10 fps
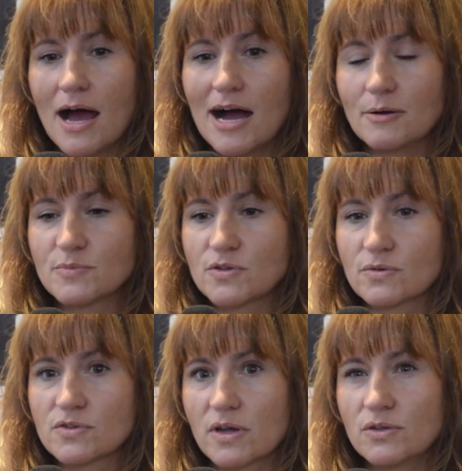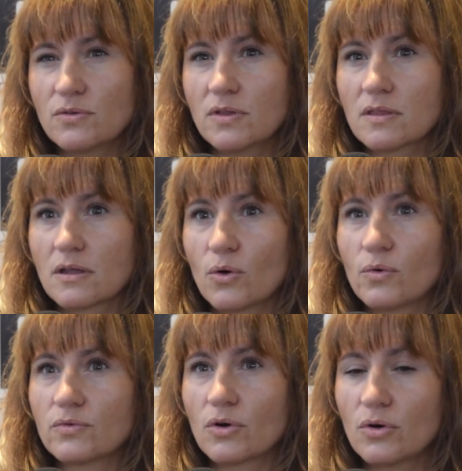Um, so, so I do think that
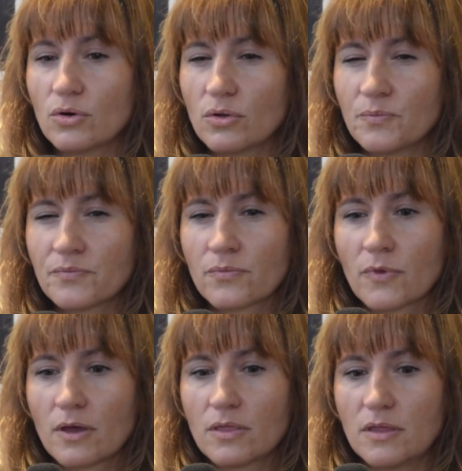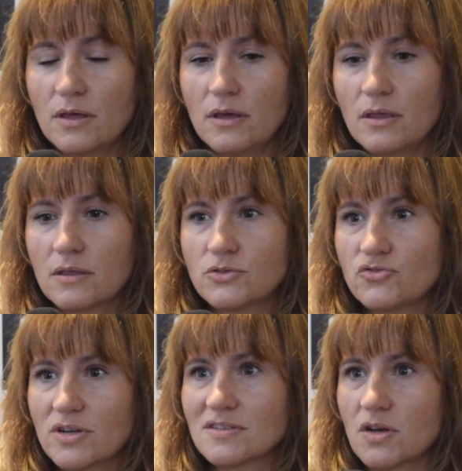overall, the, the
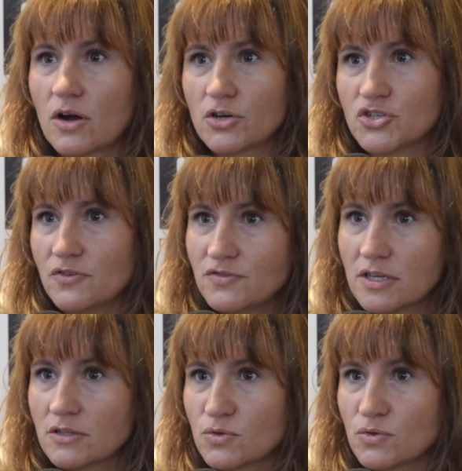trends are shifting